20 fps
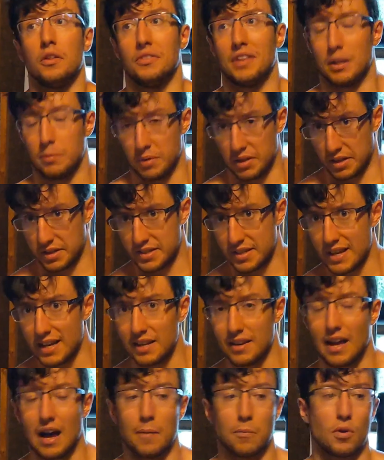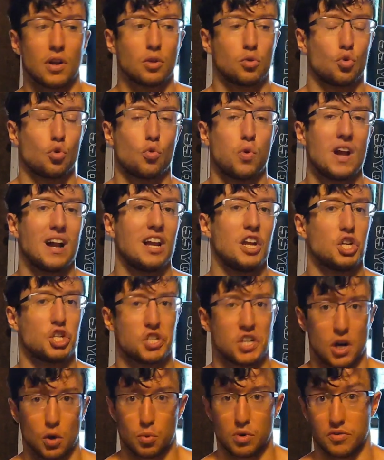That being said, I'm going to quickly
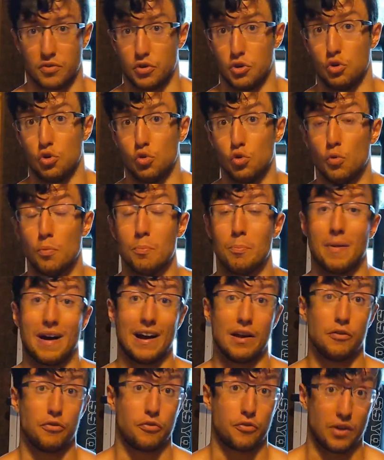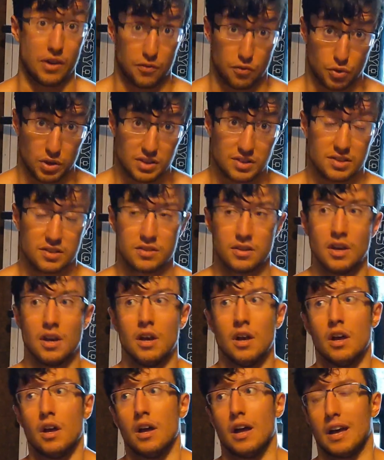share with you my favorites
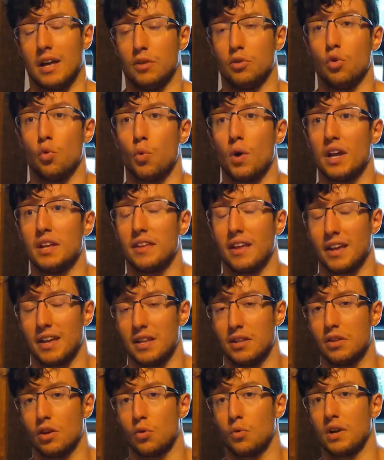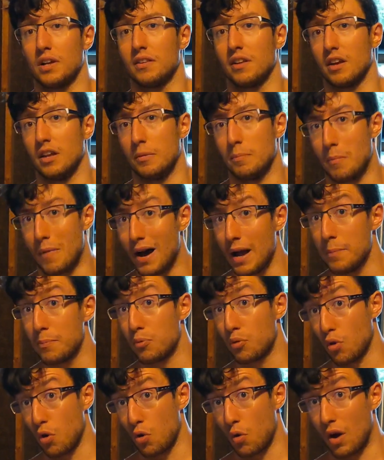and the way they integrate in my
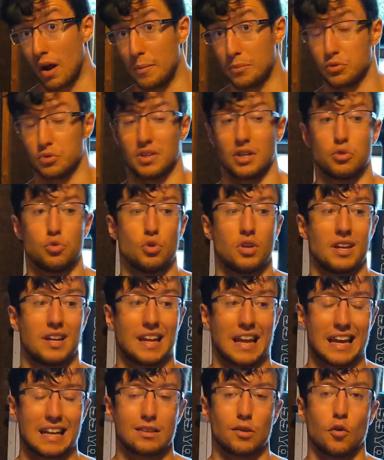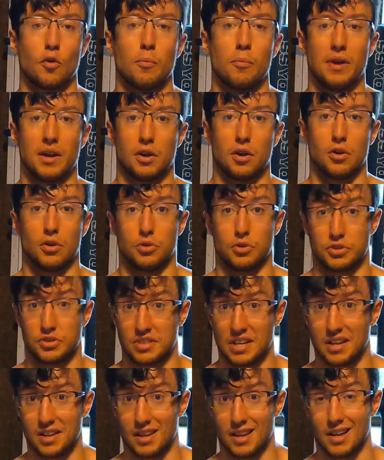program so that you can get a better
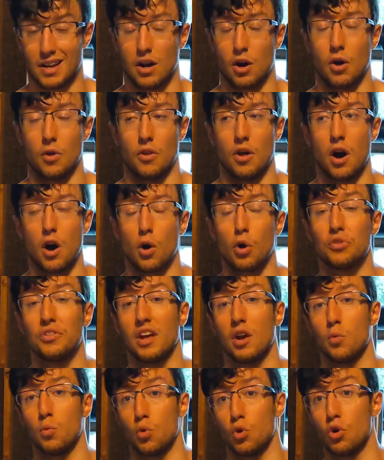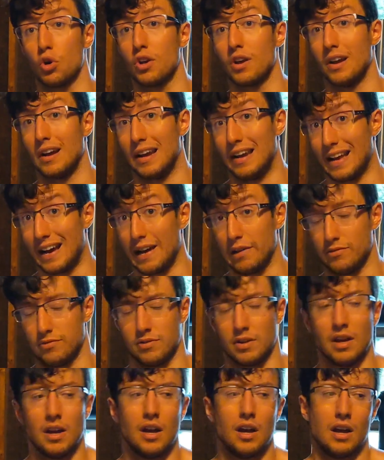understanding on how they work
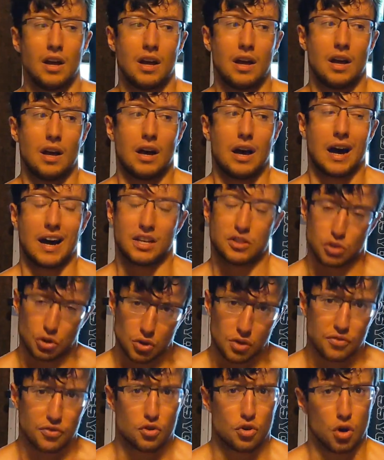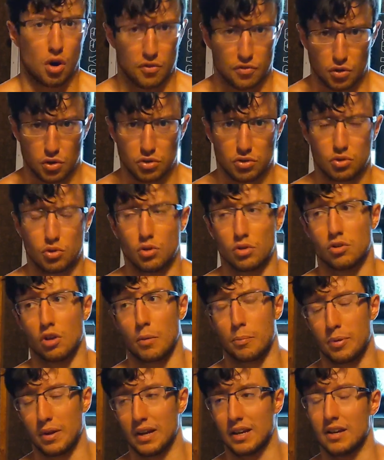live. I sort of covered the
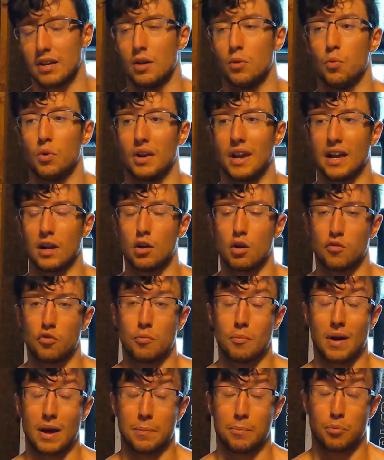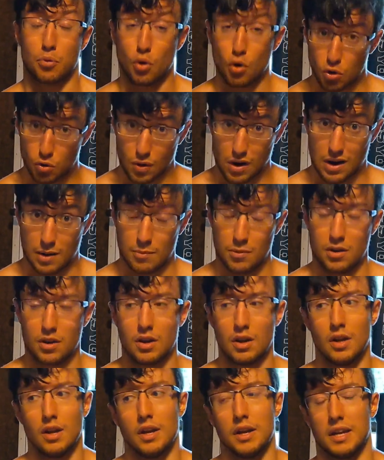topic when I covered my program
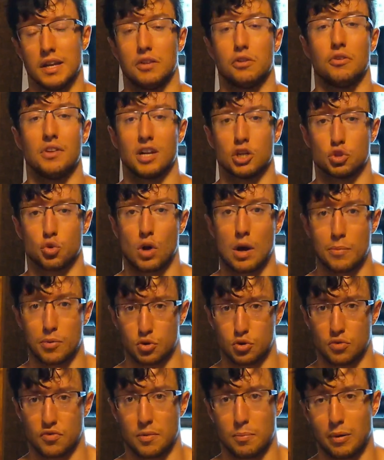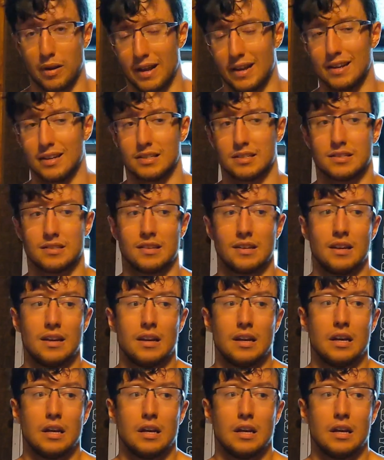in the Natural Hypertrophy playlist,